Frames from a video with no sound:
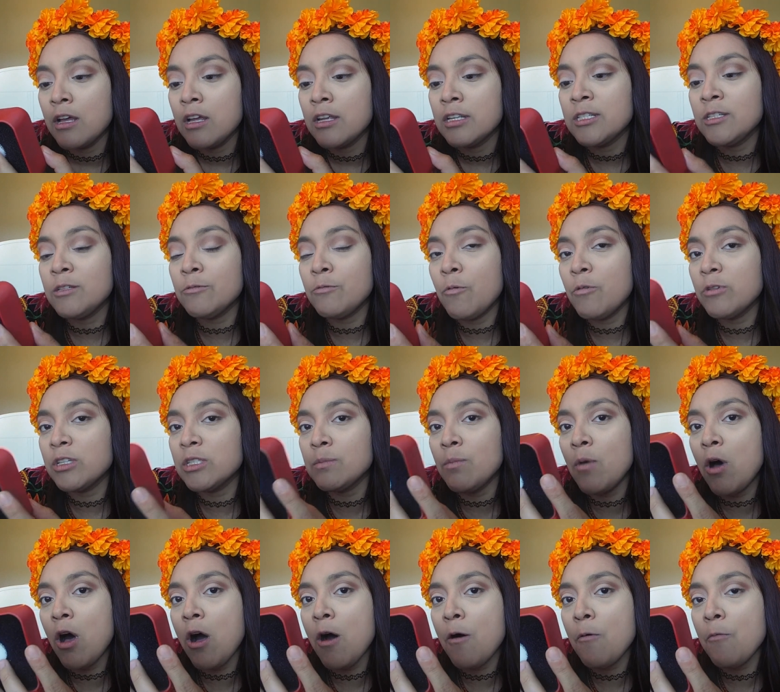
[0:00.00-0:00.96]
So a
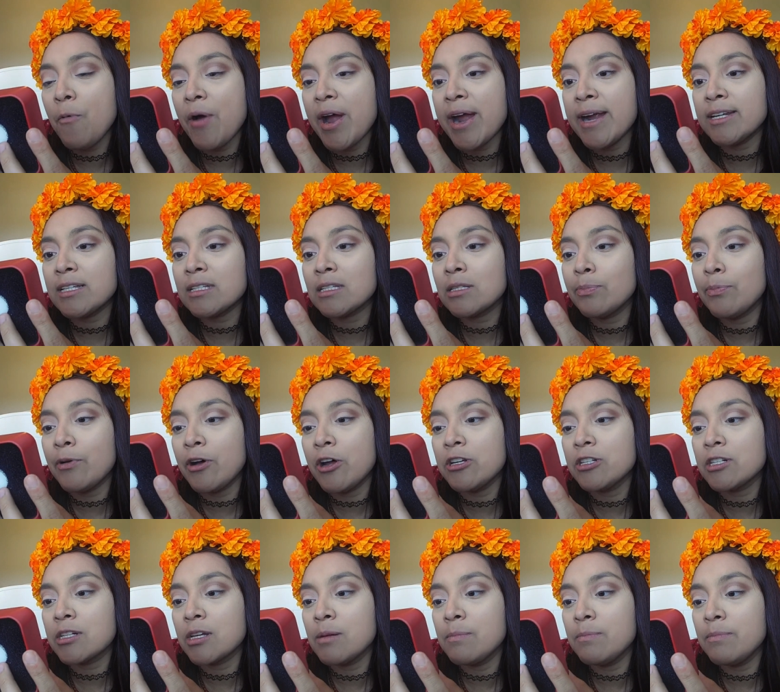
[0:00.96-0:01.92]
small white
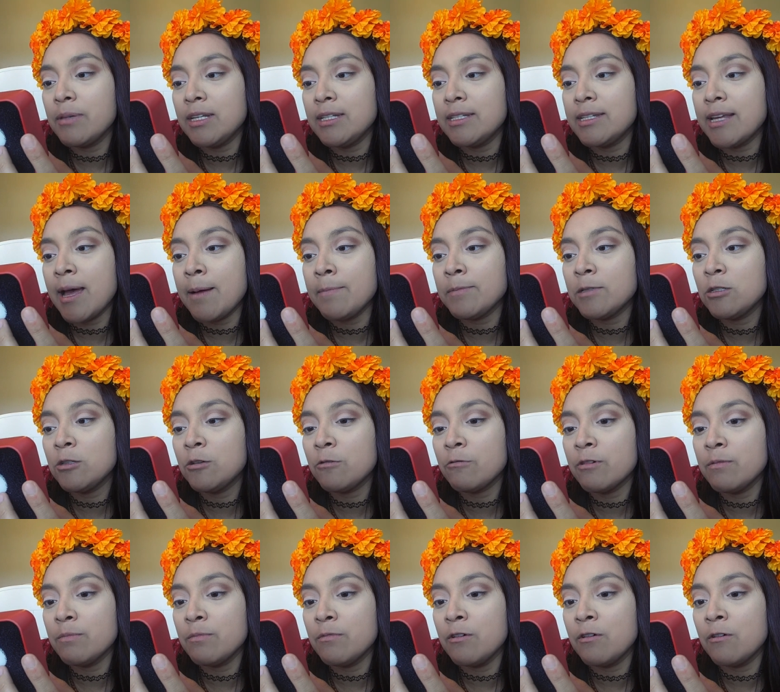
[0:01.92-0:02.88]
sponge can be damped to
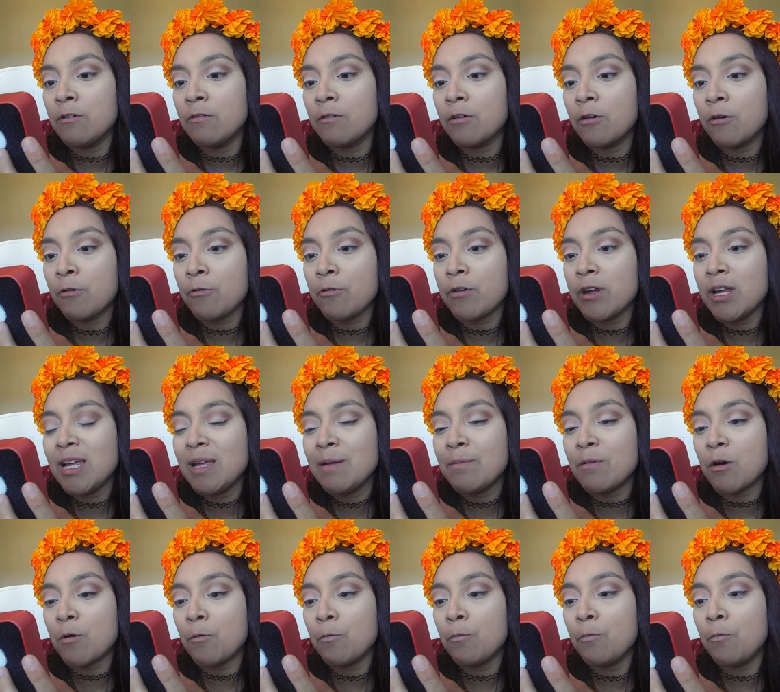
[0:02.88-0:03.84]
remove cream
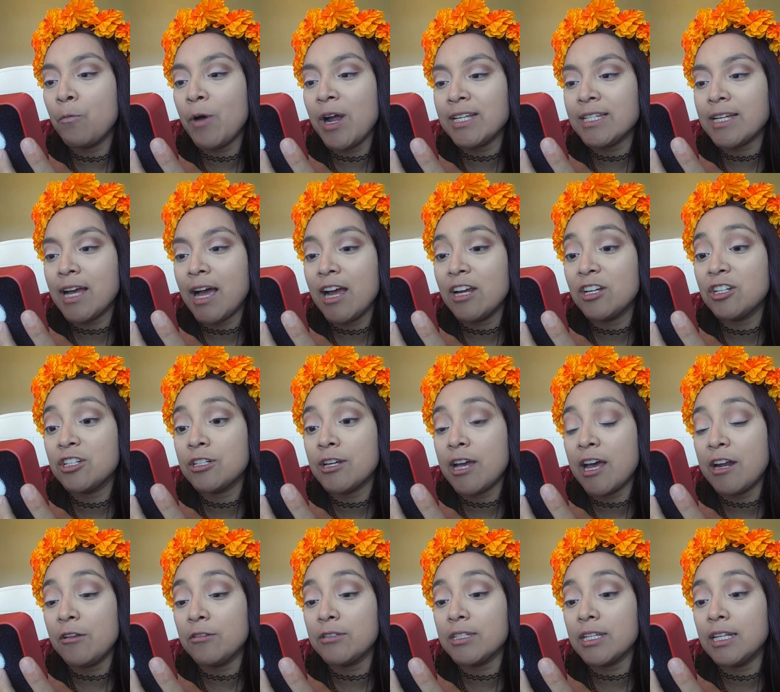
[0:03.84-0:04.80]
or wet
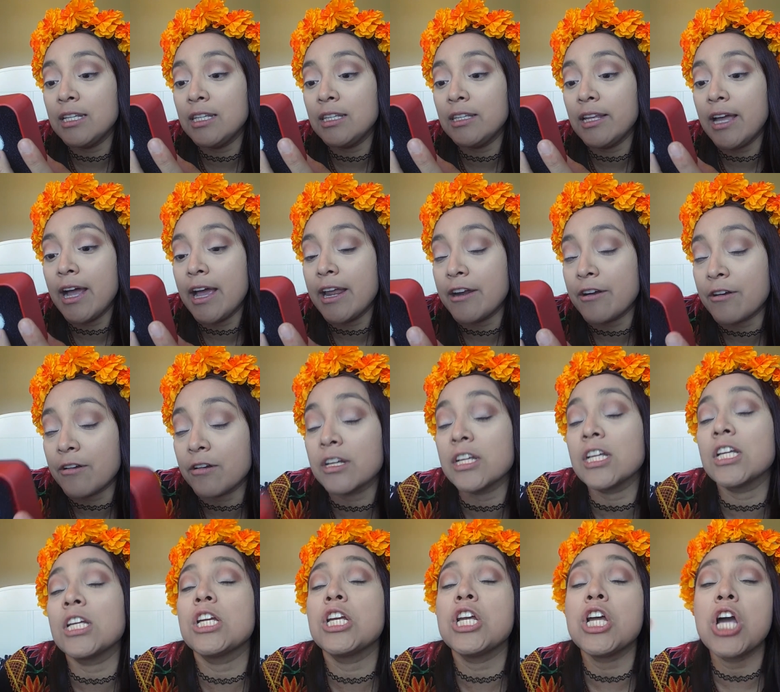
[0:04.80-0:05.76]
eyeshadows and liner.
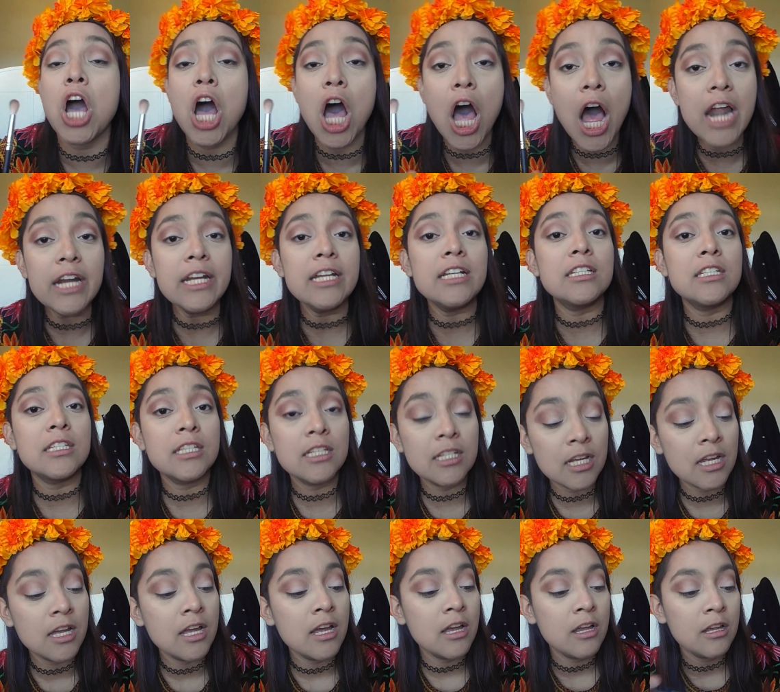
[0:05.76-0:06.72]
Got it.
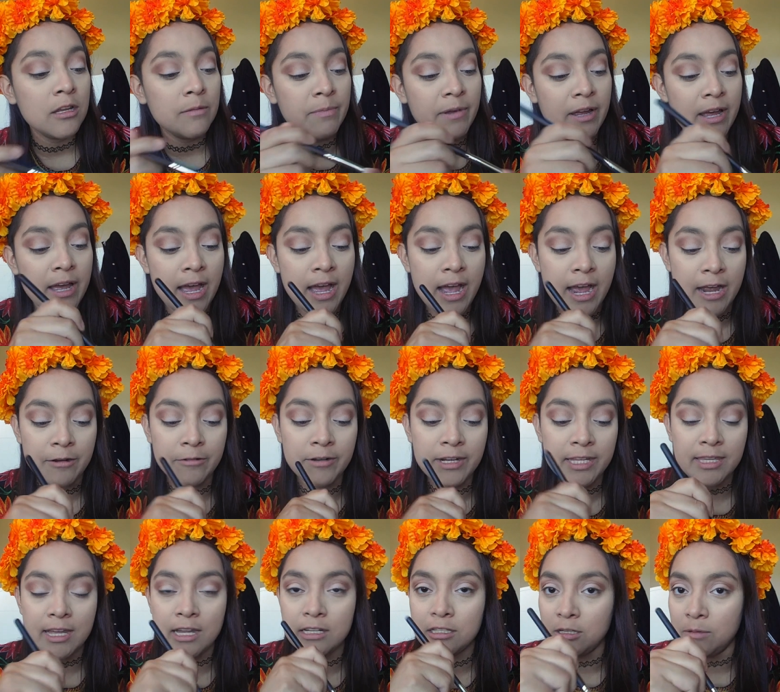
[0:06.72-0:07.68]
But I don't
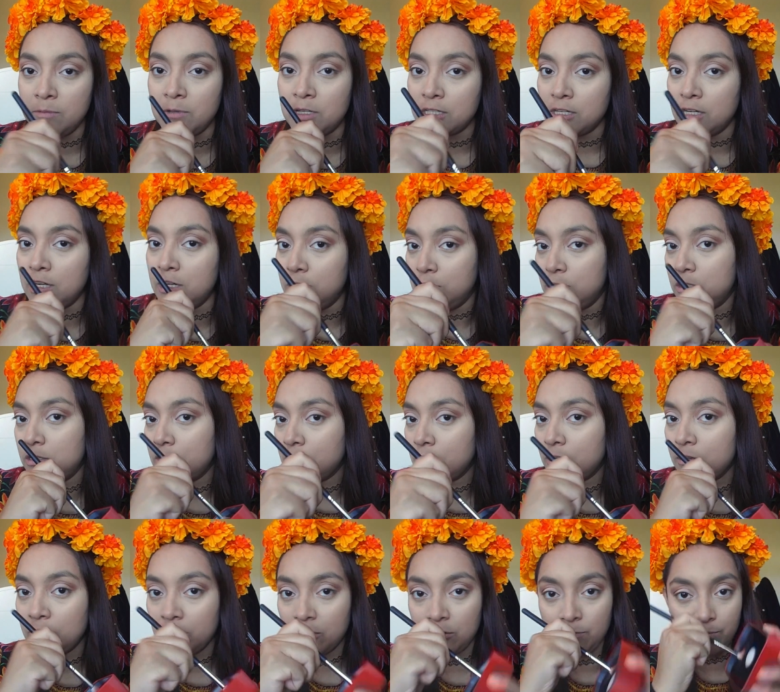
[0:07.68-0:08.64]
need that, so I'm just gonna
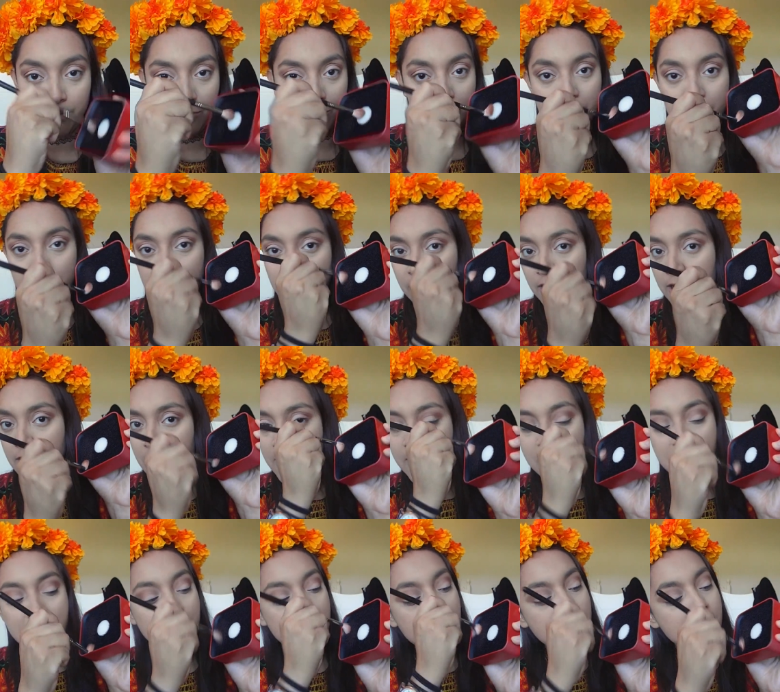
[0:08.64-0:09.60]
brush it
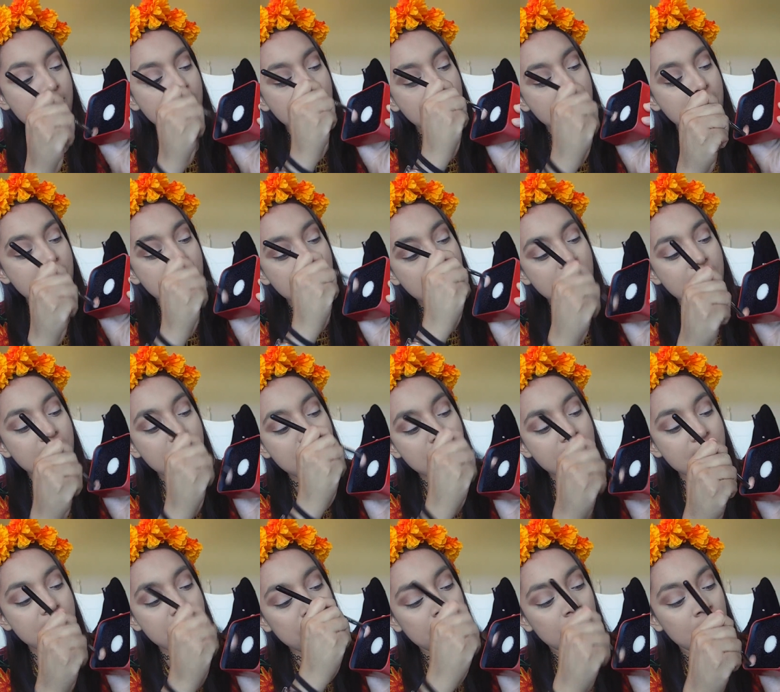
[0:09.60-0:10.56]

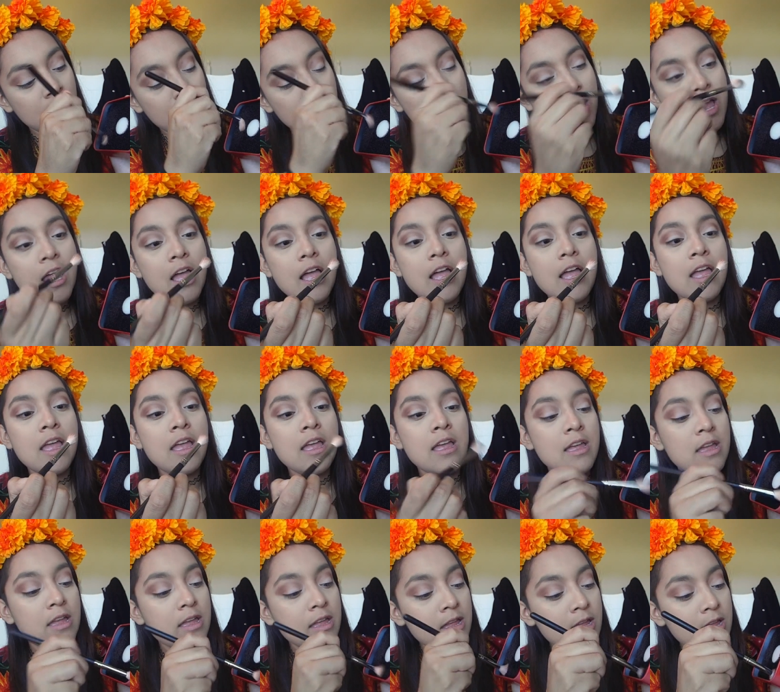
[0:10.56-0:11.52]
off.
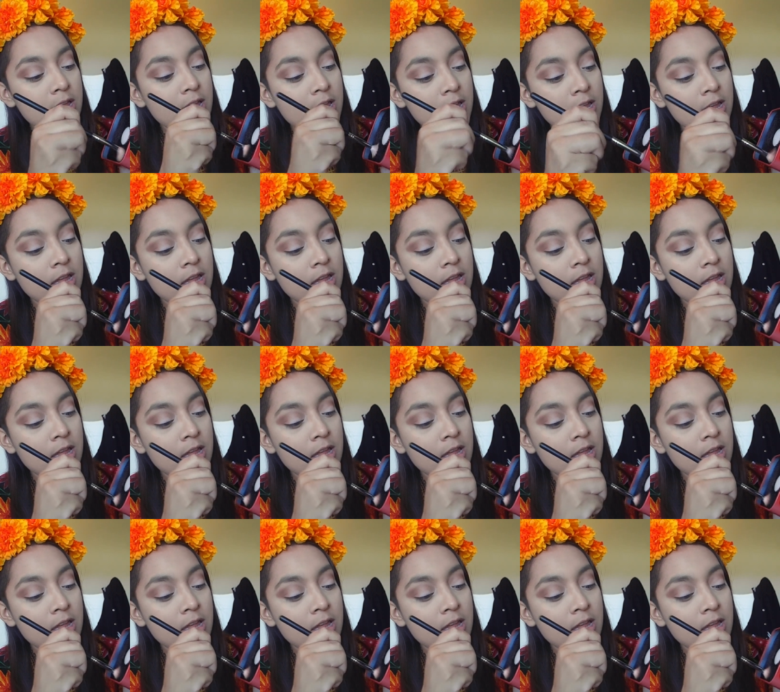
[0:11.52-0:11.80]
And